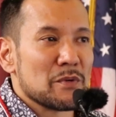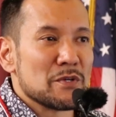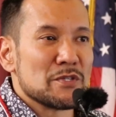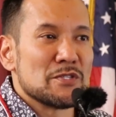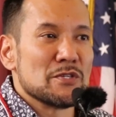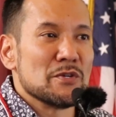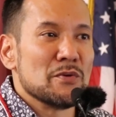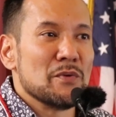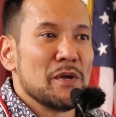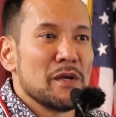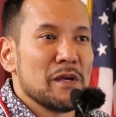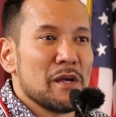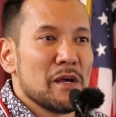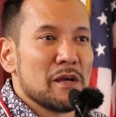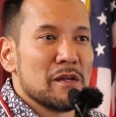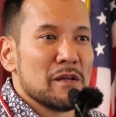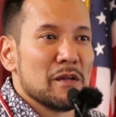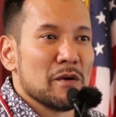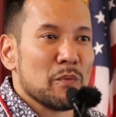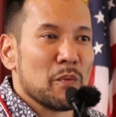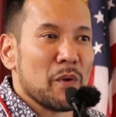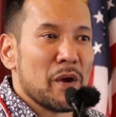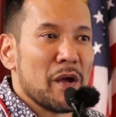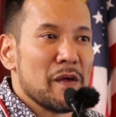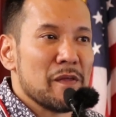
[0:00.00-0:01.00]
we're doing it in
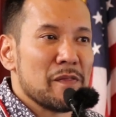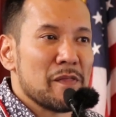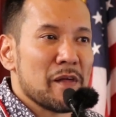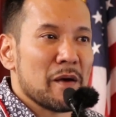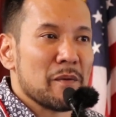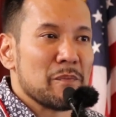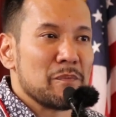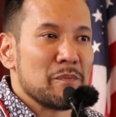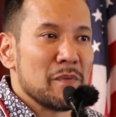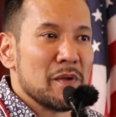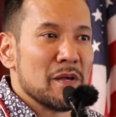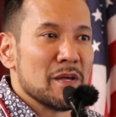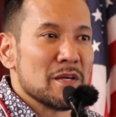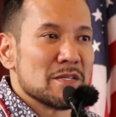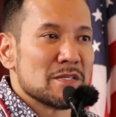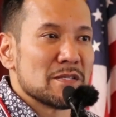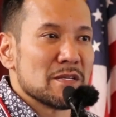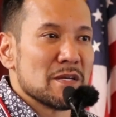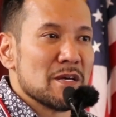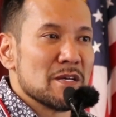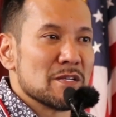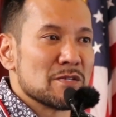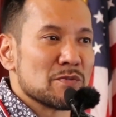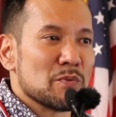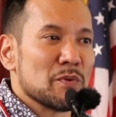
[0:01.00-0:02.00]
a way that
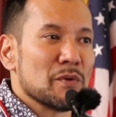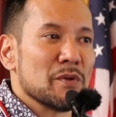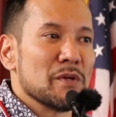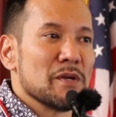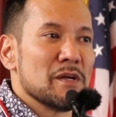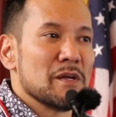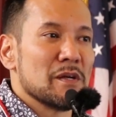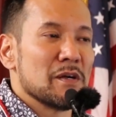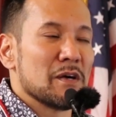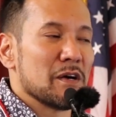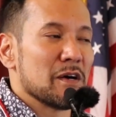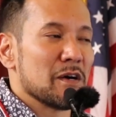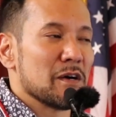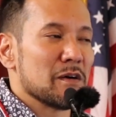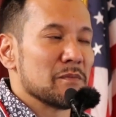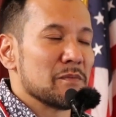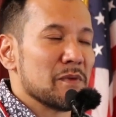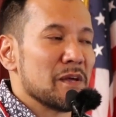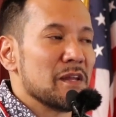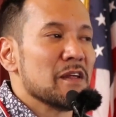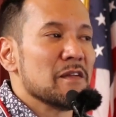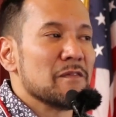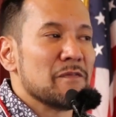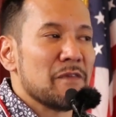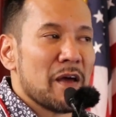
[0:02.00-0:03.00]
is really
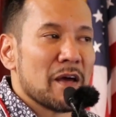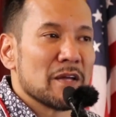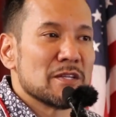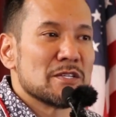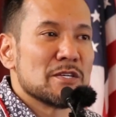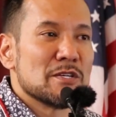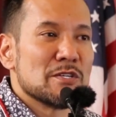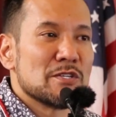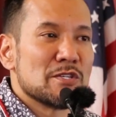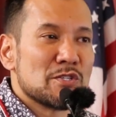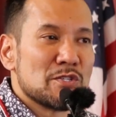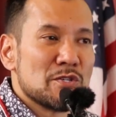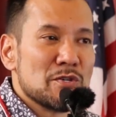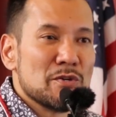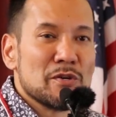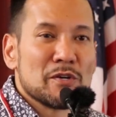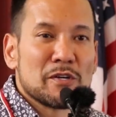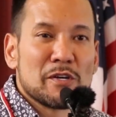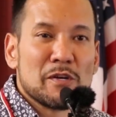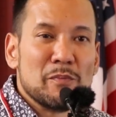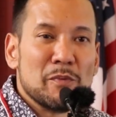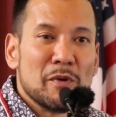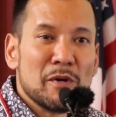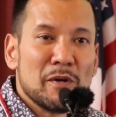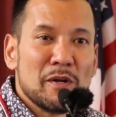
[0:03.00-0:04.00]
an advantage to
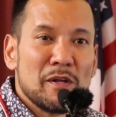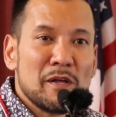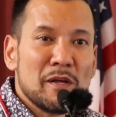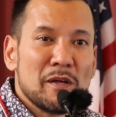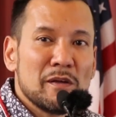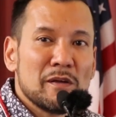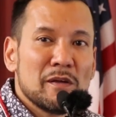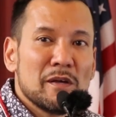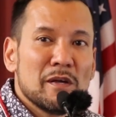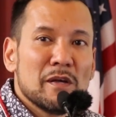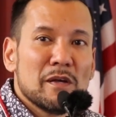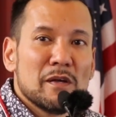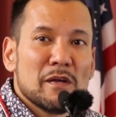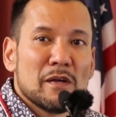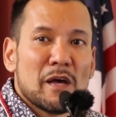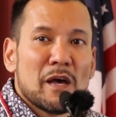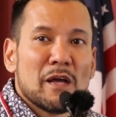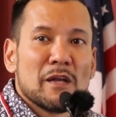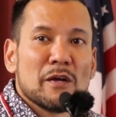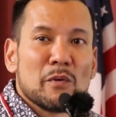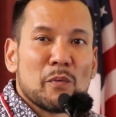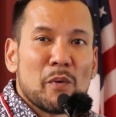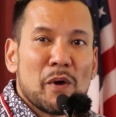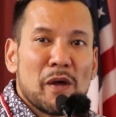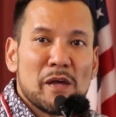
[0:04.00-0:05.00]
your community,
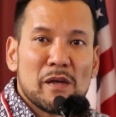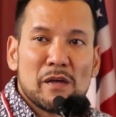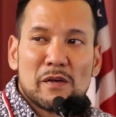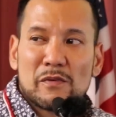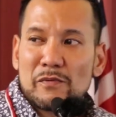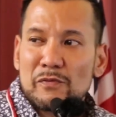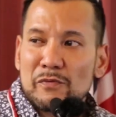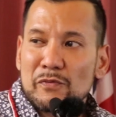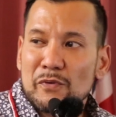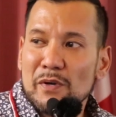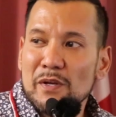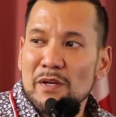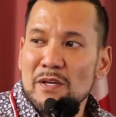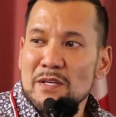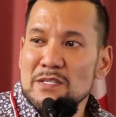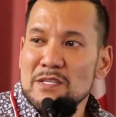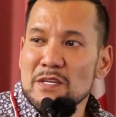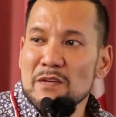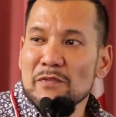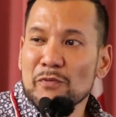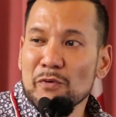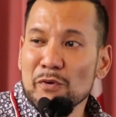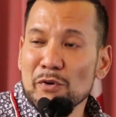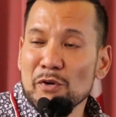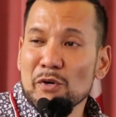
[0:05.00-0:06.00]
and a way
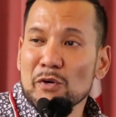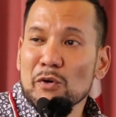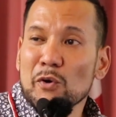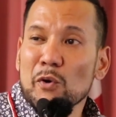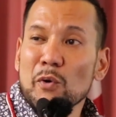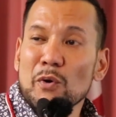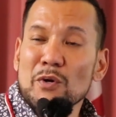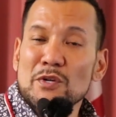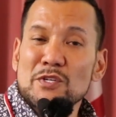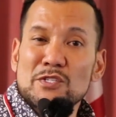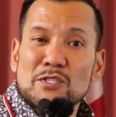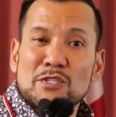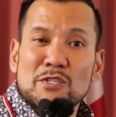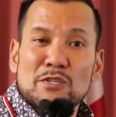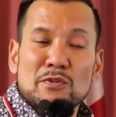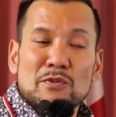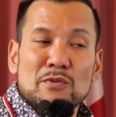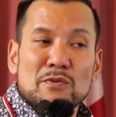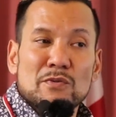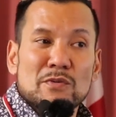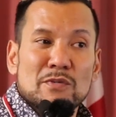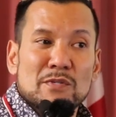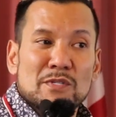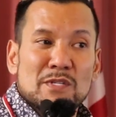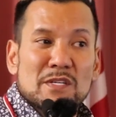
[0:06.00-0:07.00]
easy for your courts
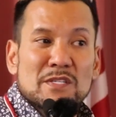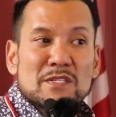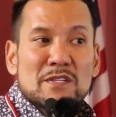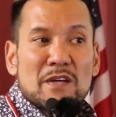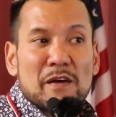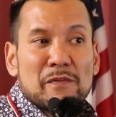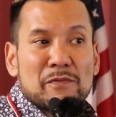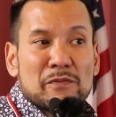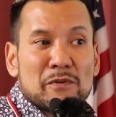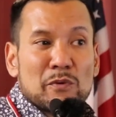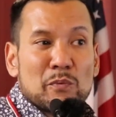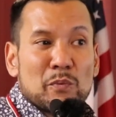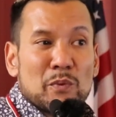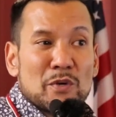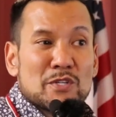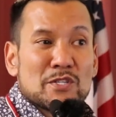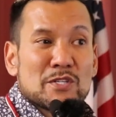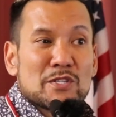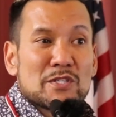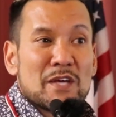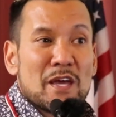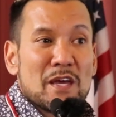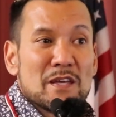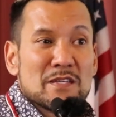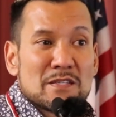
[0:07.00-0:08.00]
to decipher
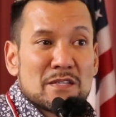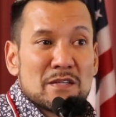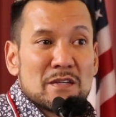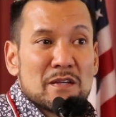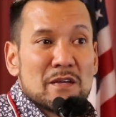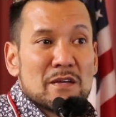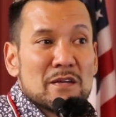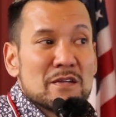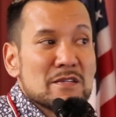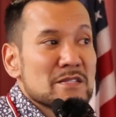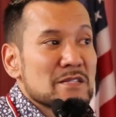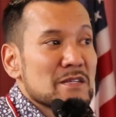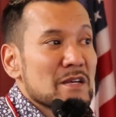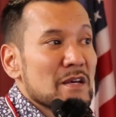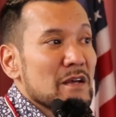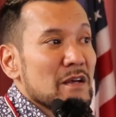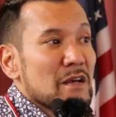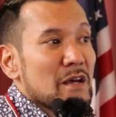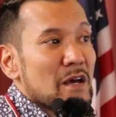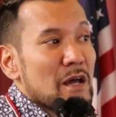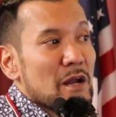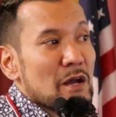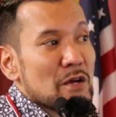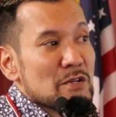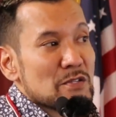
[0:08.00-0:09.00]
which case it is,
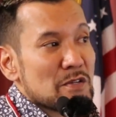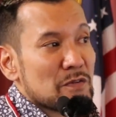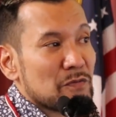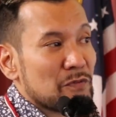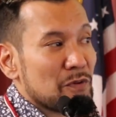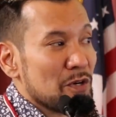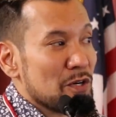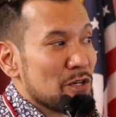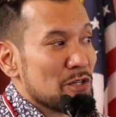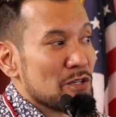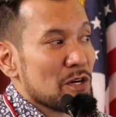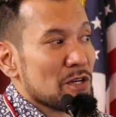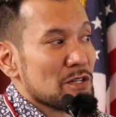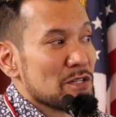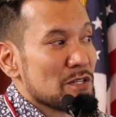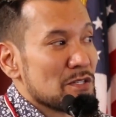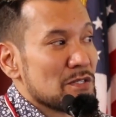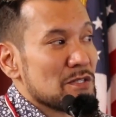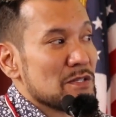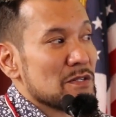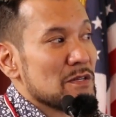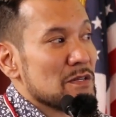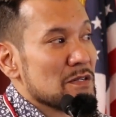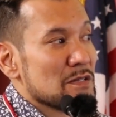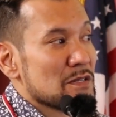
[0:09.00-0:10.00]
and also for your judges
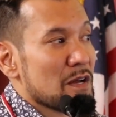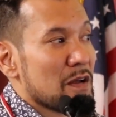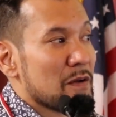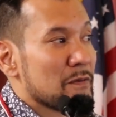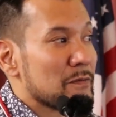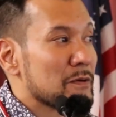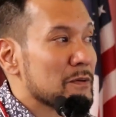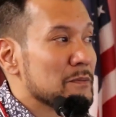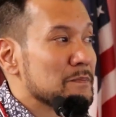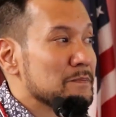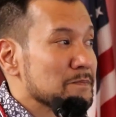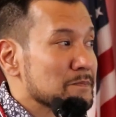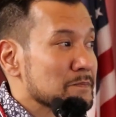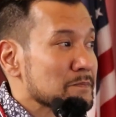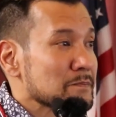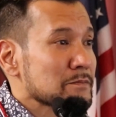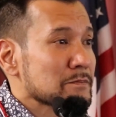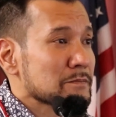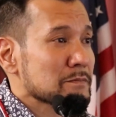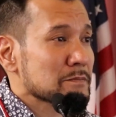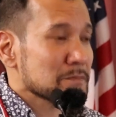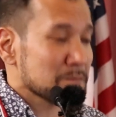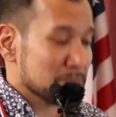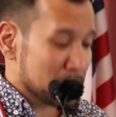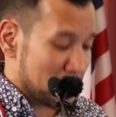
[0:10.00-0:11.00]
to decipher.
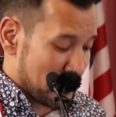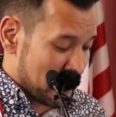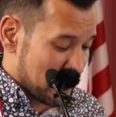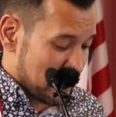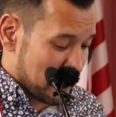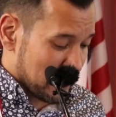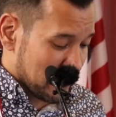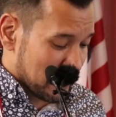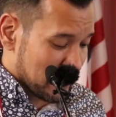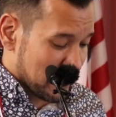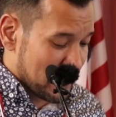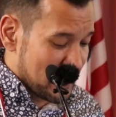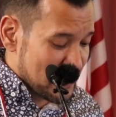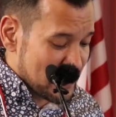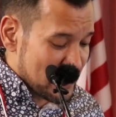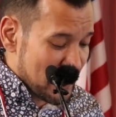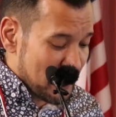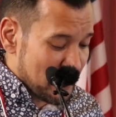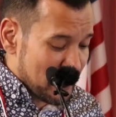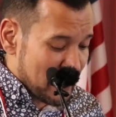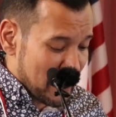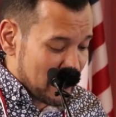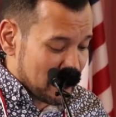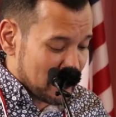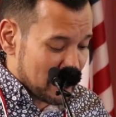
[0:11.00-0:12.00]
Does
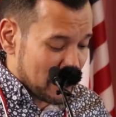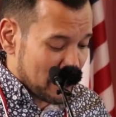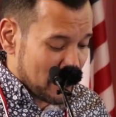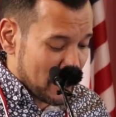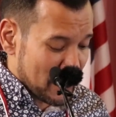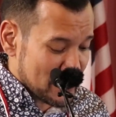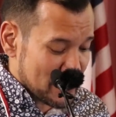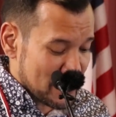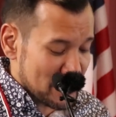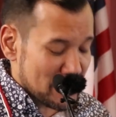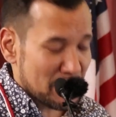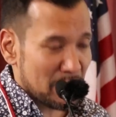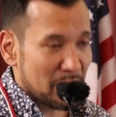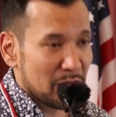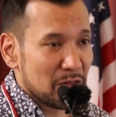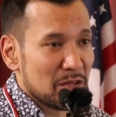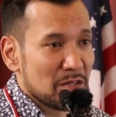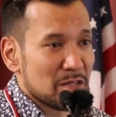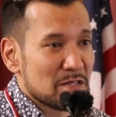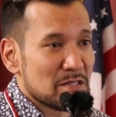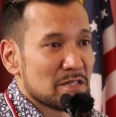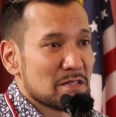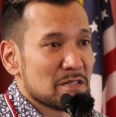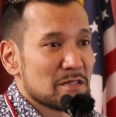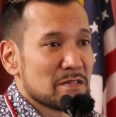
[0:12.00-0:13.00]
anybody have any questions on
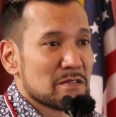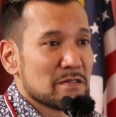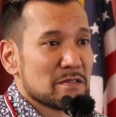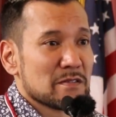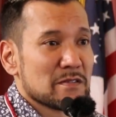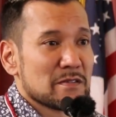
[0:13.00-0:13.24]
this?